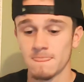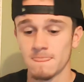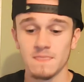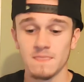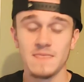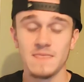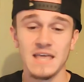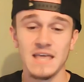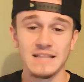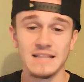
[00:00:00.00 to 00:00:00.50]

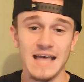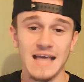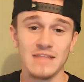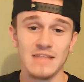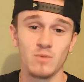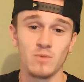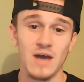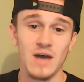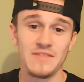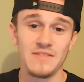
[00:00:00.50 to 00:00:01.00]
think
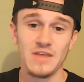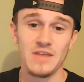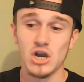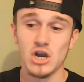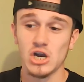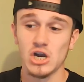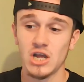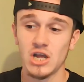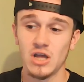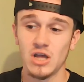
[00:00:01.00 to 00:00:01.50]
that's why they
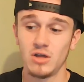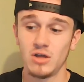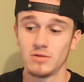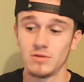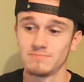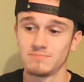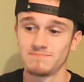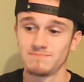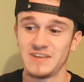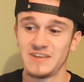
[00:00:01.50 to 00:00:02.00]
are going to
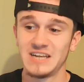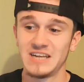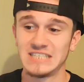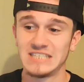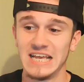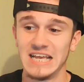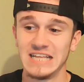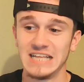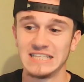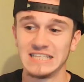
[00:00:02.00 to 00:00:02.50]

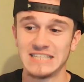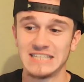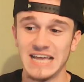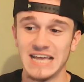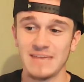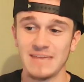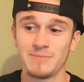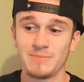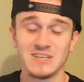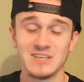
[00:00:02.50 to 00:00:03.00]
finish in
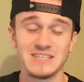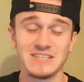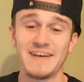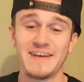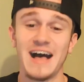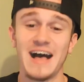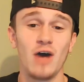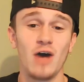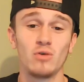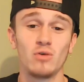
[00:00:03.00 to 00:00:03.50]
second because of
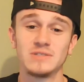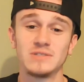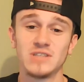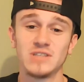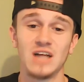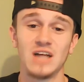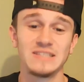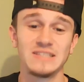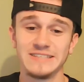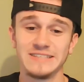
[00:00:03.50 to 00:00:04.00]
how
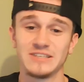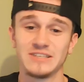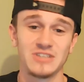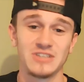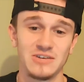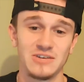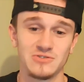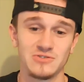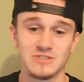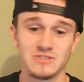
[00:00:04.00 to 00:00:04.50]
daunting their
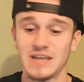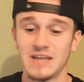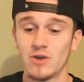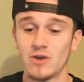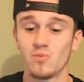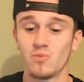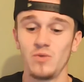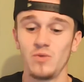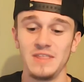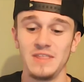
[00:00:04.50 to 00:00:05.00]
schedule is.
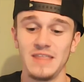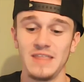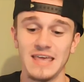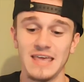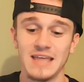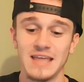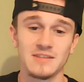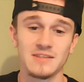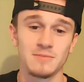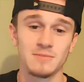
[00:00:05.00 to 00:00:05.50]
They
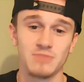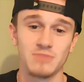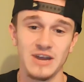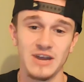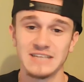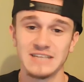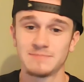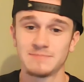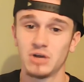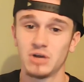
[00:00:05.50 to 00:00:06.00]
get some
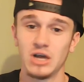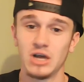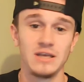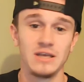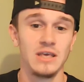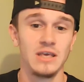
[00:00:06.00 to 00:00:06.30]
breaks, but